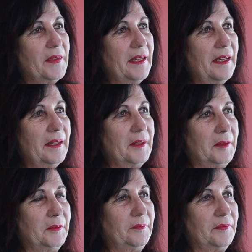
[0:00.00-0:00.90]

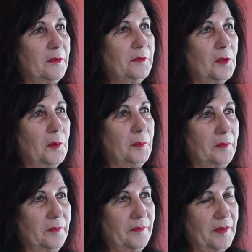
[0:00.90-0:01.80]
um,
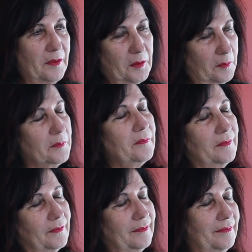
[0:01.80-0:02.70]
from, from,
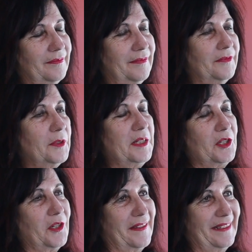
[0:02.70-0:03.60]
from each
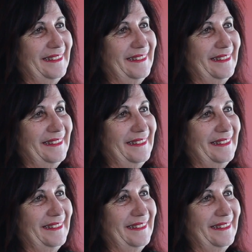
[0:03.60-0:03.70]
other.